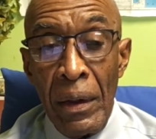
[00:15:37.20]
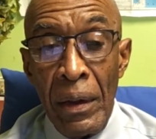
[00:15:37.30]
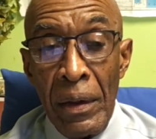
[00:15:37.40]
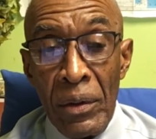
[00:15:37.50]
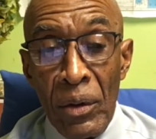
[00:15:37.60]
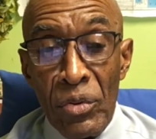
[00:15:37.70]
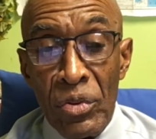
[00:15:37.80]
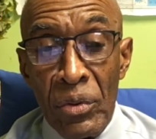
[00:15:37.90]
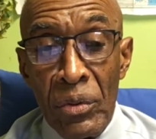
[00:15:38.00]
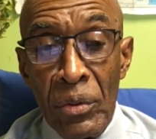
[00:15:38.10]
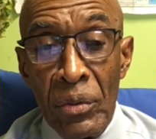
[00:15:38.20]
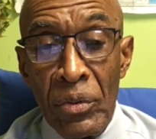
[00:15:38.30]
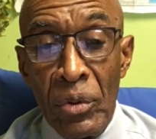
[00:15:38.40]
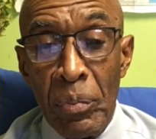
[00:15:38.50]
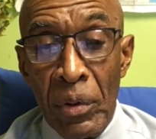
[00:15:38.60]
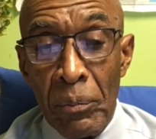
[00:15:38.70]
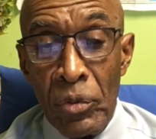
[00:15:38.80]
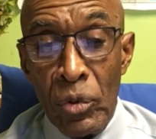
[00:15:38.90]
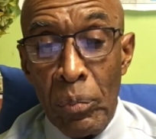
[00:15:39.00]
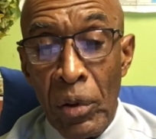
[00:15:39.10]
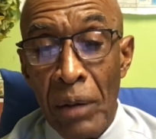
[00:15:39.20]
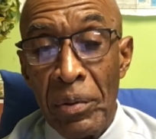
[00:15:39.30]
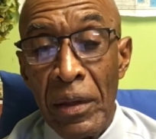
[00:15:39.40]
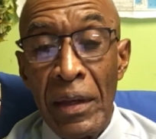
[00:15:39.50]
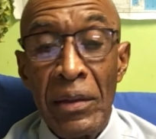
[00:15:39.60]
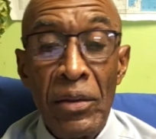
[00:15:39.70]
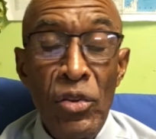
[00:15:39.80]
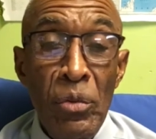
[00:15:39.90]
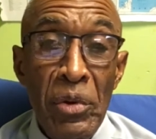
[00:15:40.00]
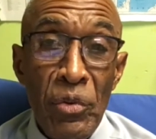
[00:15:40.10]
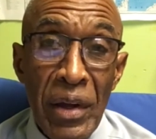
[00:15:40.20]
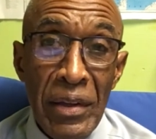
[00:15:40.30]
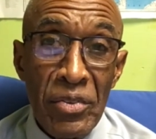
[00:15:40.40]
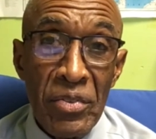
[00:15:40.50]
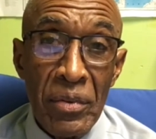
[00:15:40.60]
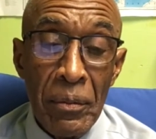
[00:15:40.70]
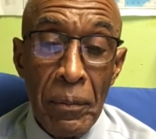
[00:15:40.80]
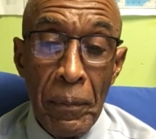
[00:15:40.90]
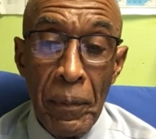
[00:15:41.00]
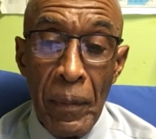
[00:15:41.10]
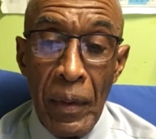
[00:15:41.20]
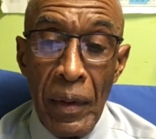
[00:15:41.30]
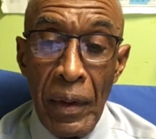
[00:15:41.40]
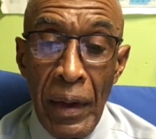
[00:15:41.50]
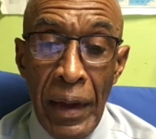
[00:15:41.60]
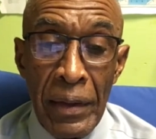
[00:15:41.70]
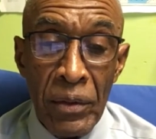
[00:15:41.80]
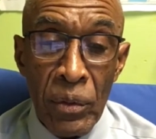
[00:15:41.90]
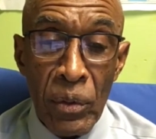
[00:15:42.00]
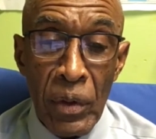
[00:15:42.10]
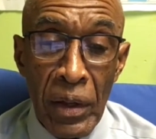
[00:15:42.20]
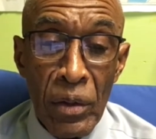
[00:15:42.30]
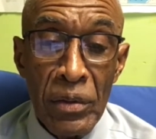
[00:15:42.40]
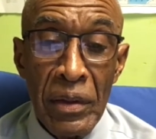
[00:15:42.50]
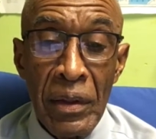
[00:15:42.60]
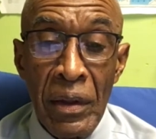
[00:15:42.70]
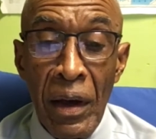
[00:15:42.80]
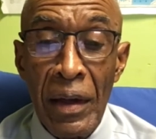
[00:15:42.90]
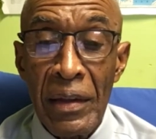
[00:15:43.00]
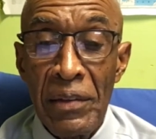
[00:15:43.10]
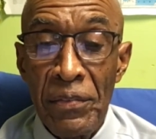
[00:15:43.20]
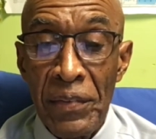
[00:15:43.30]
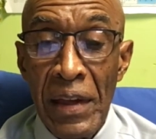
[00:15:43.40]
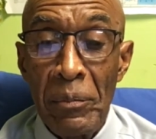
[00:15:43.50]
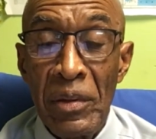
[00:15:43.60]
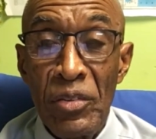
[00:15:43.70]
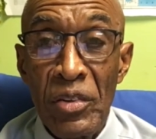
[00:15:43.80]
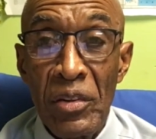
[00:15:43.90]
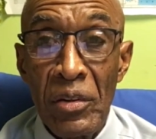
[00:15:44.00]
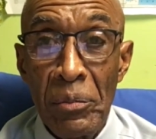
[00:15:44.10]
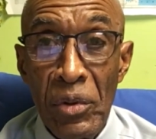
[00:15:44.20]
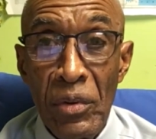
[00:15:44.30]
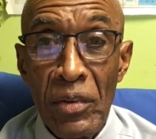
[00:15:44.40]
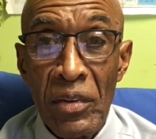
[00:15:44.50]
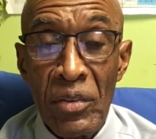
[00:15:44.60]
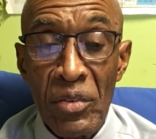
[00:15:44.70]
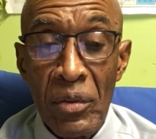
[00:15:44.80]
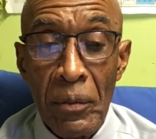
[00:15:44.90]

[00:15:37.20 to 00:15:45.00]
It also to propagate the human race and grow healthy, godly families and communities.